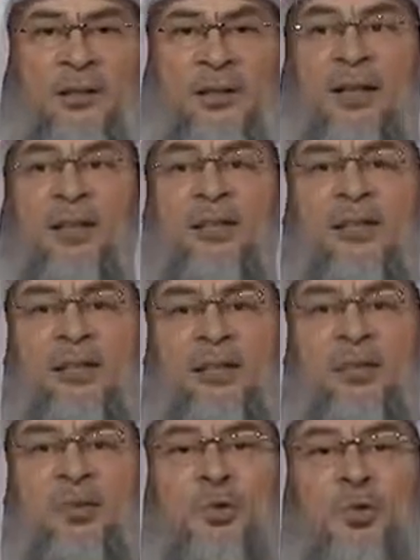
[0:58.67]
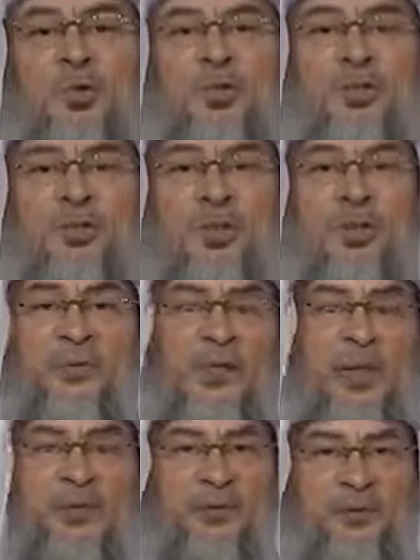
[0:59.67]
then the truth is
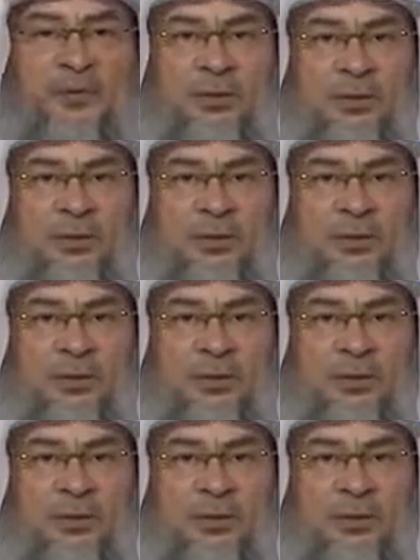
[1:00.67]
revealed.